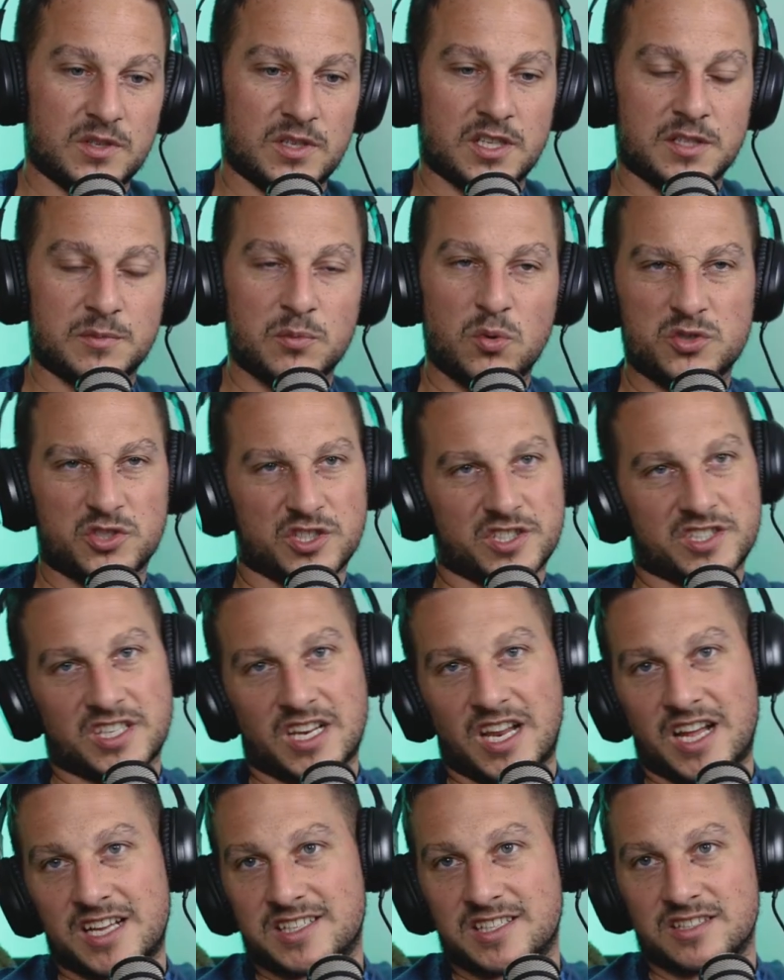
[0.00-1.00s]
It's more just
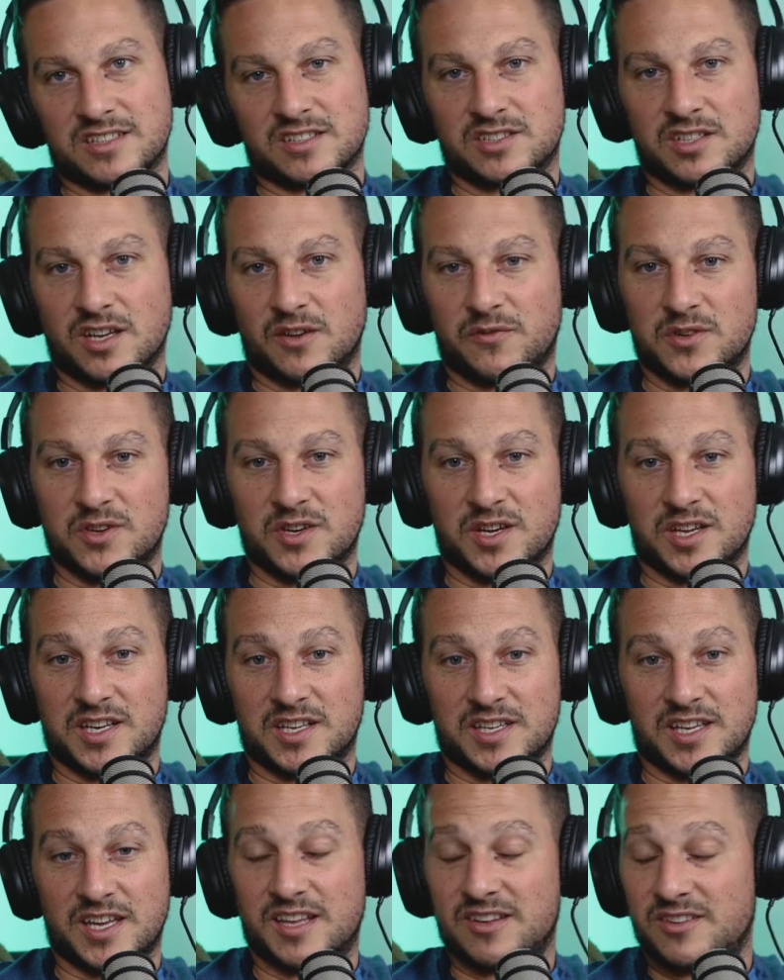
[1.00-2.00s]
selecting the stuff that you're going
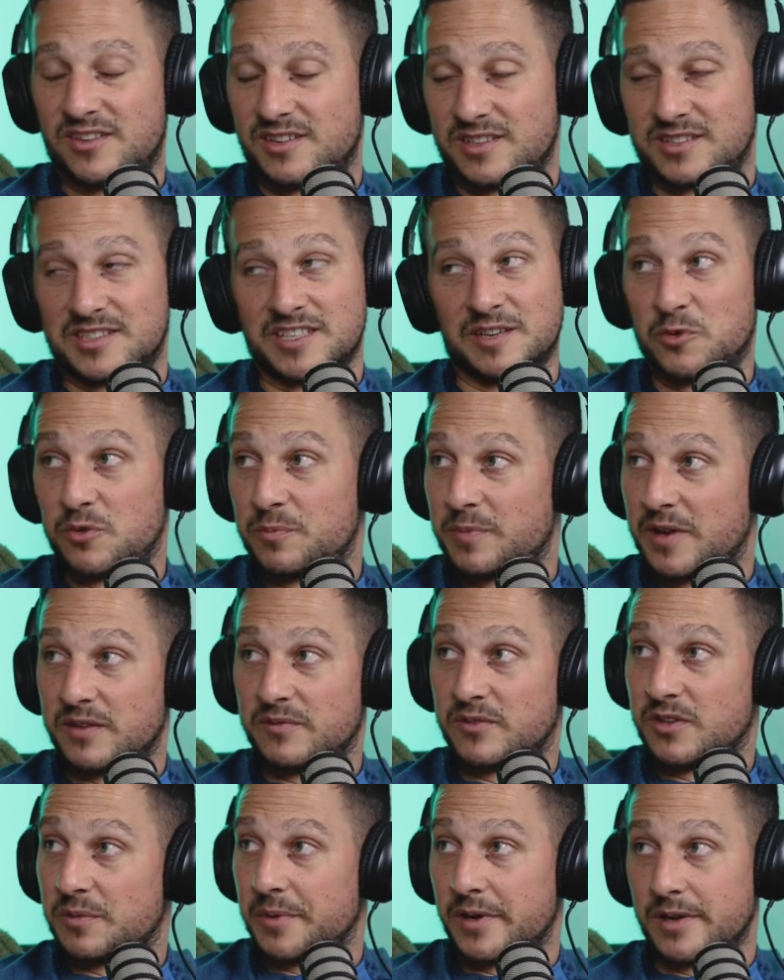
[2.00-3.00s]
to get. Like I said, more bang
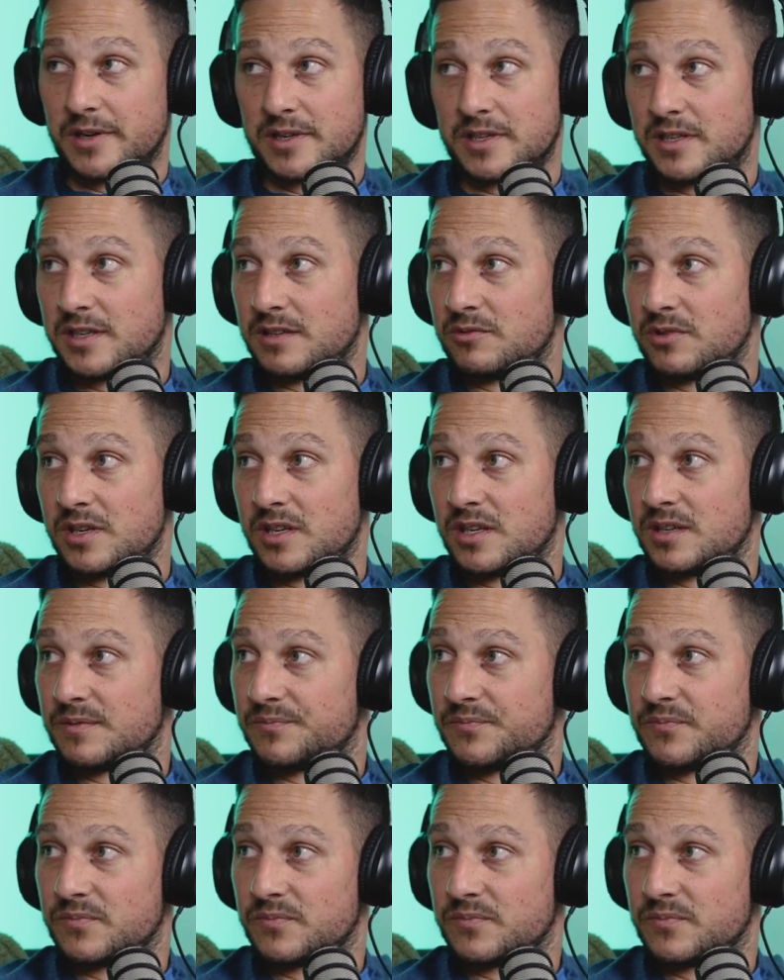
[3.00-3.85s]
for your buck in it, really.